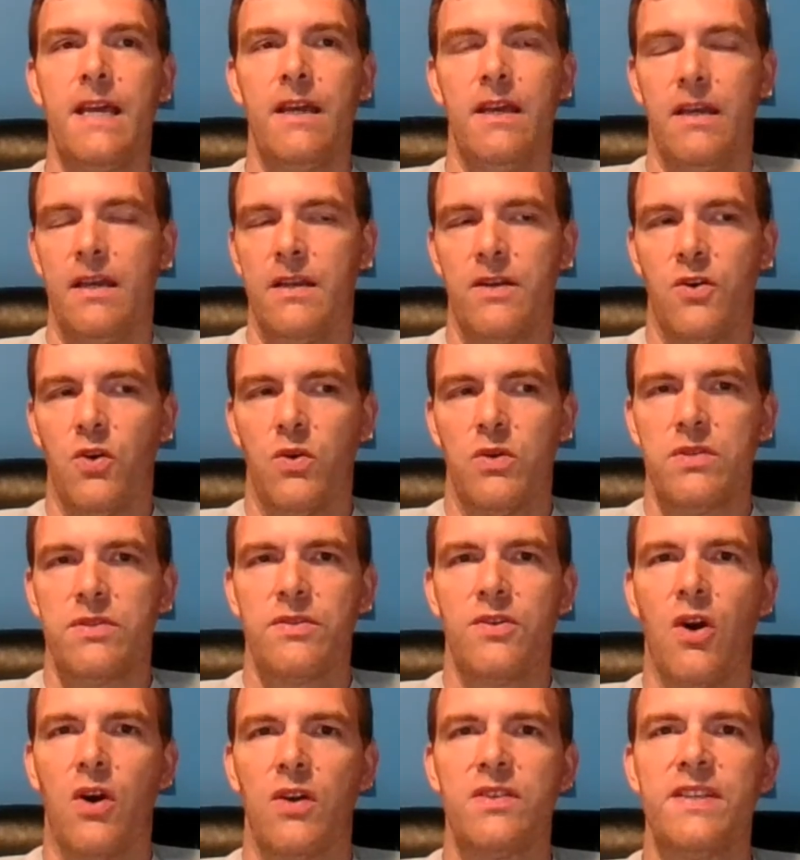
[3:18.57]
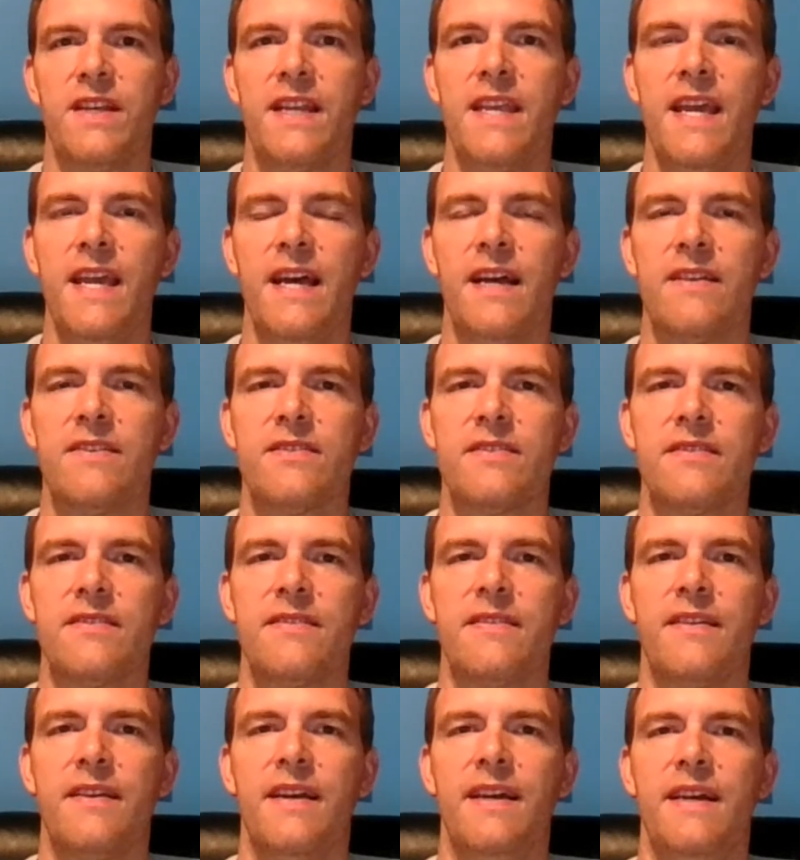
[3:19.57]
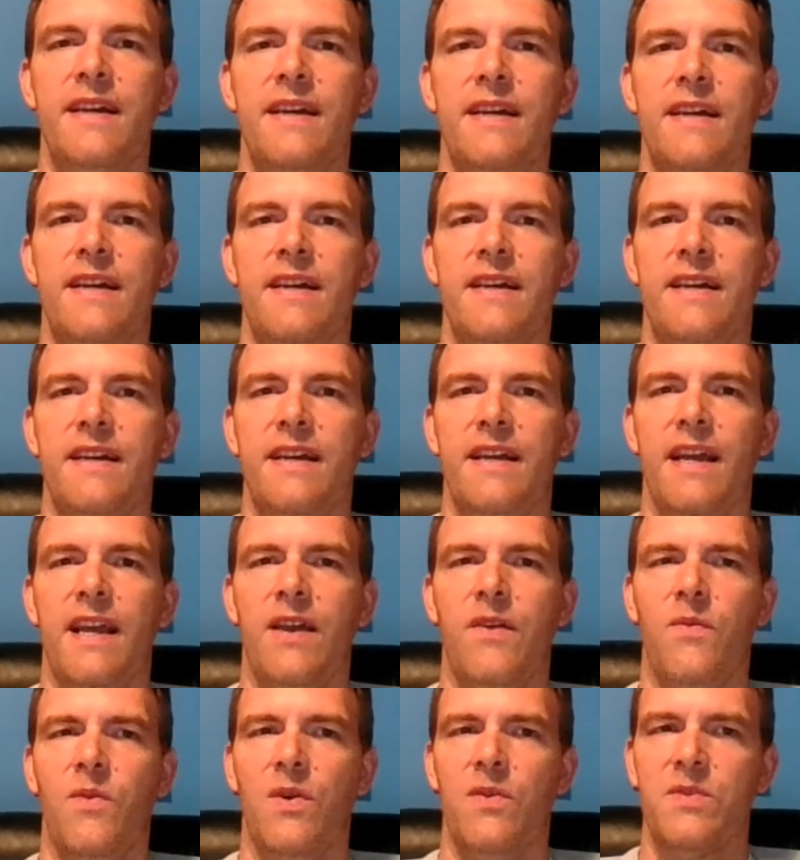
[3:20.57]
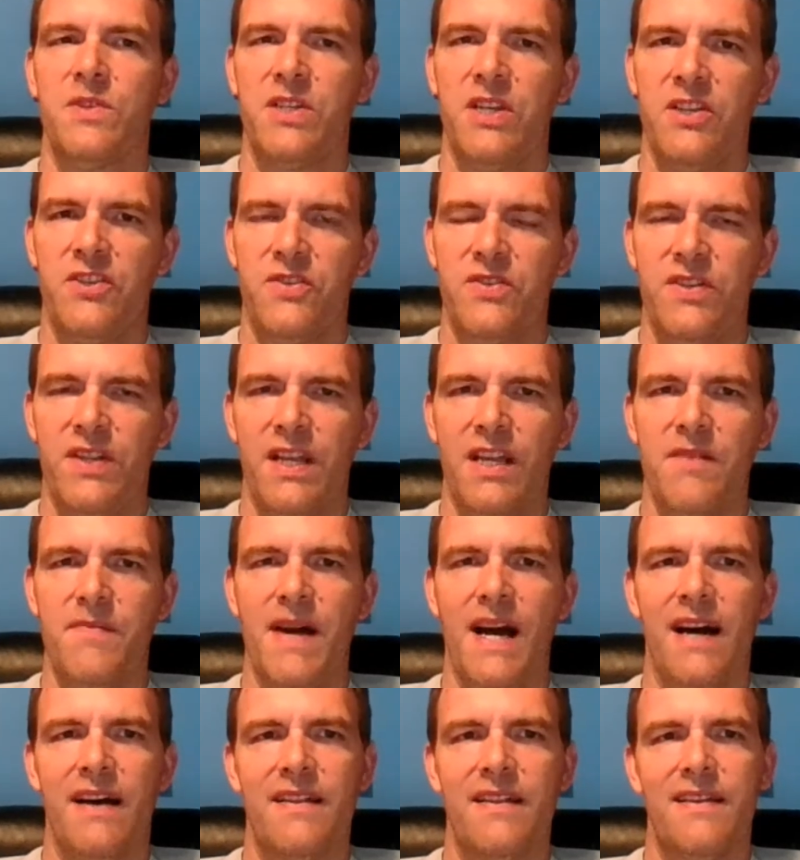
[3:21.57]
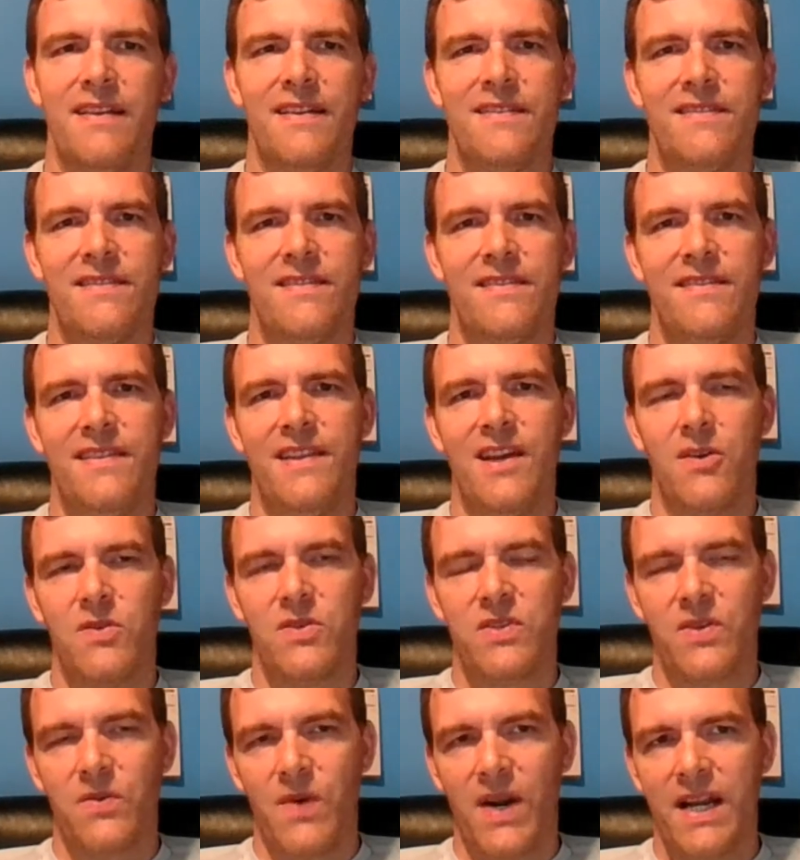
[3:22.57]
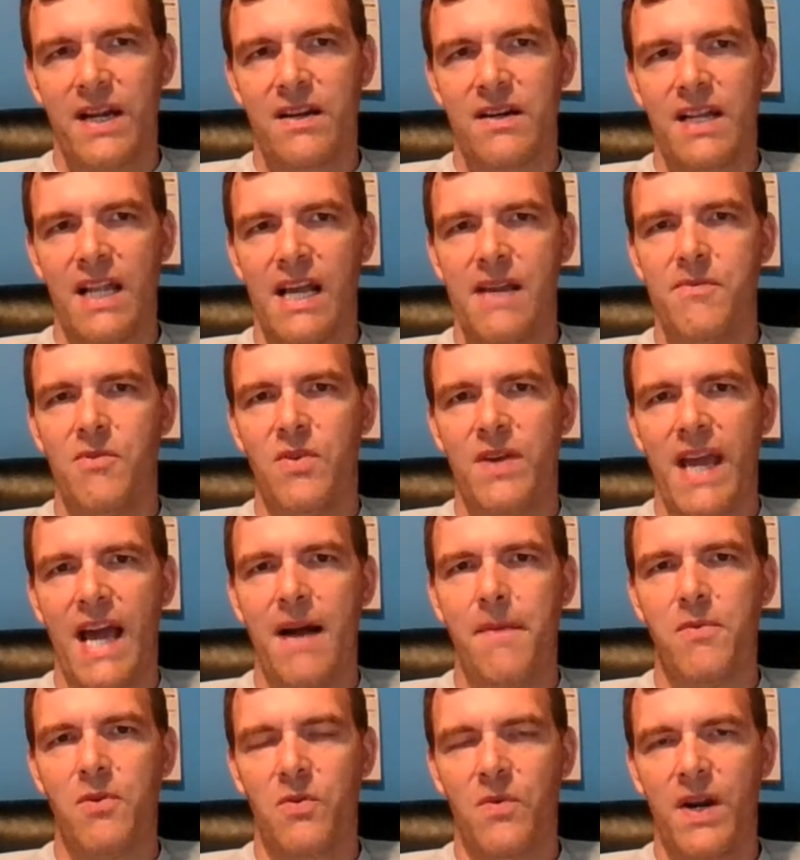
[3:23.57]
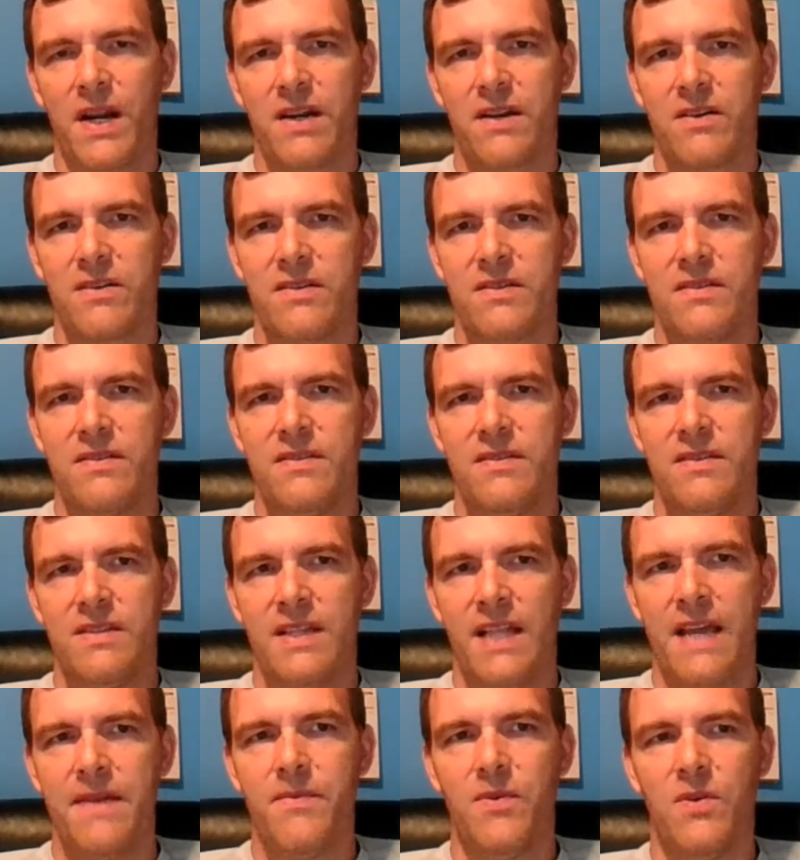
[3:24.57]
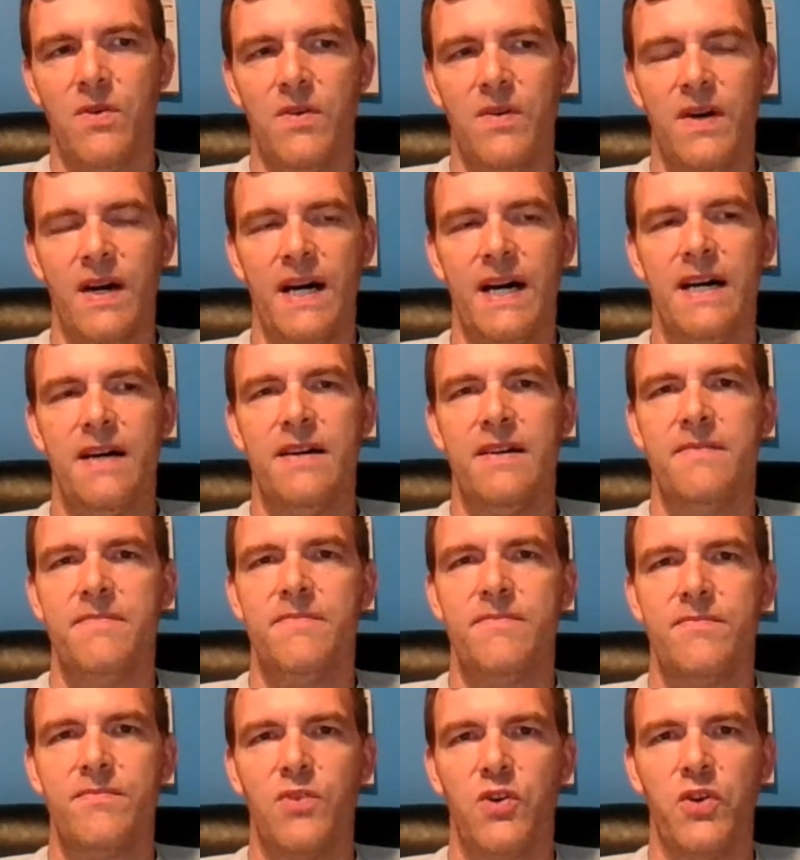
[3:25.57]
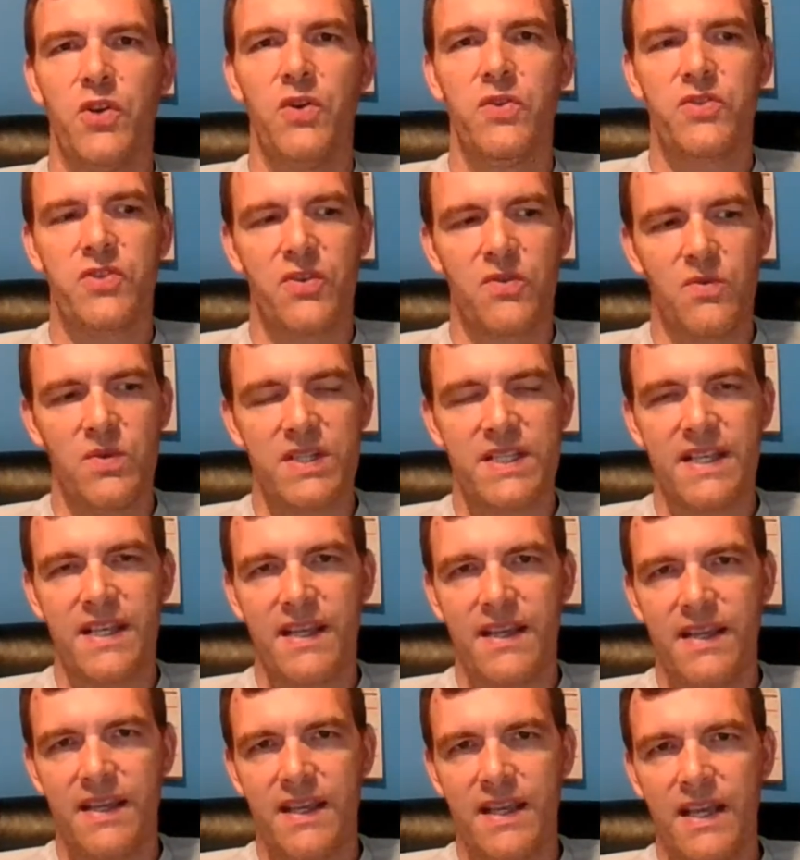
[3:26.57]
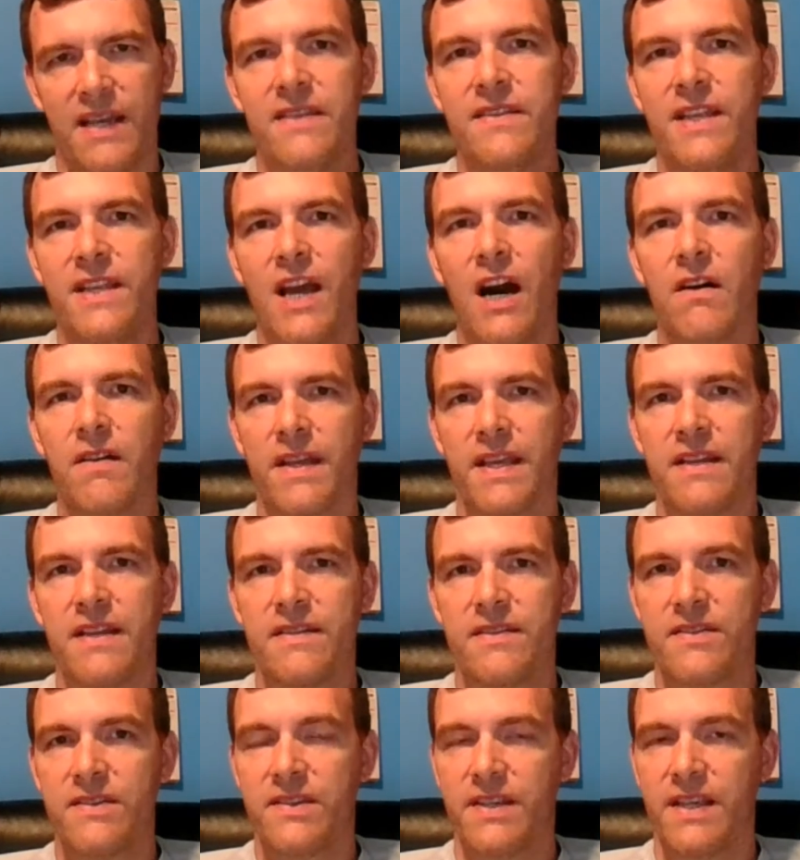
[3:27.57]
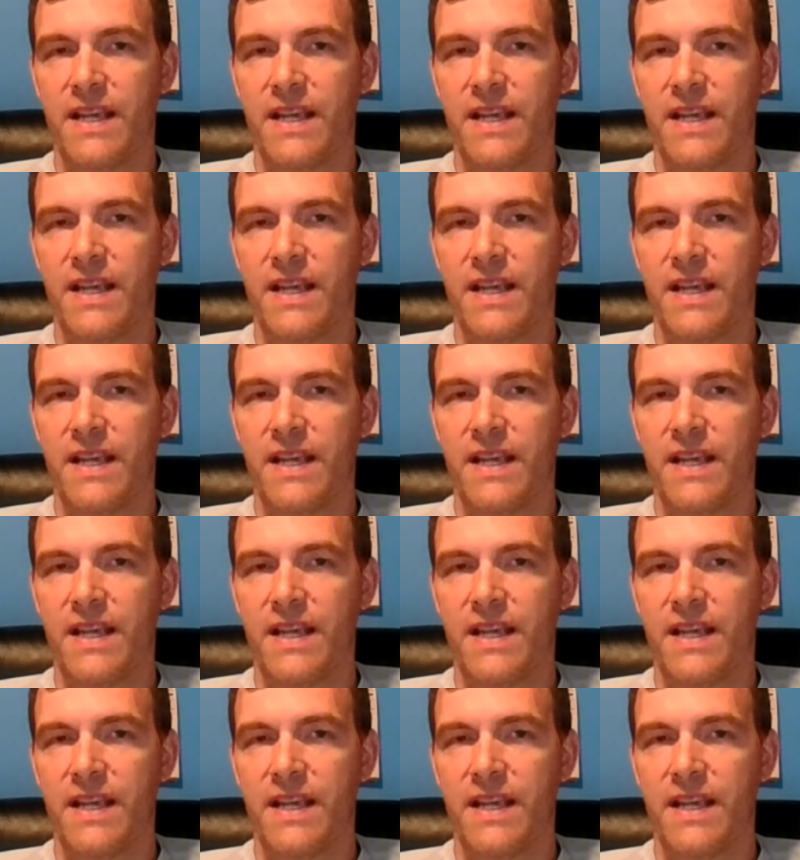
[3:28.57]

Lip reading: And of course, Garth said yes. And what was interesting about is there was a record label, Capitol record label producer was in the audience,